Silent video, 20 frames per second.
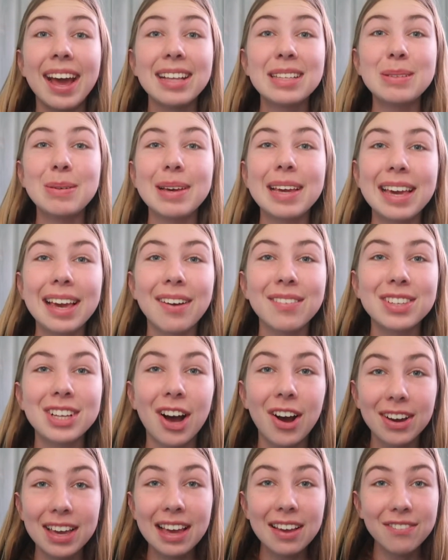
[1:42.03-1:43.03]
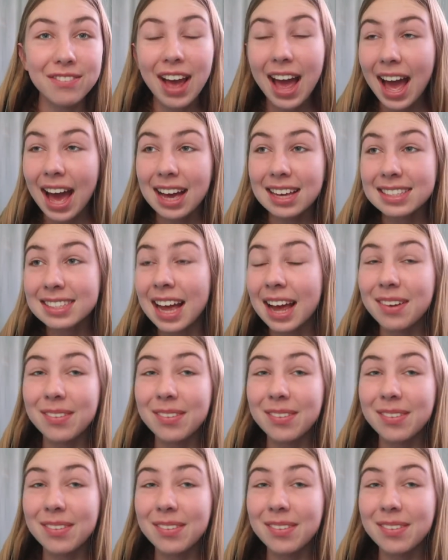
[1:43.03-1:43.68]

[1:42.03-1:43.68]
And speaking of talking fast,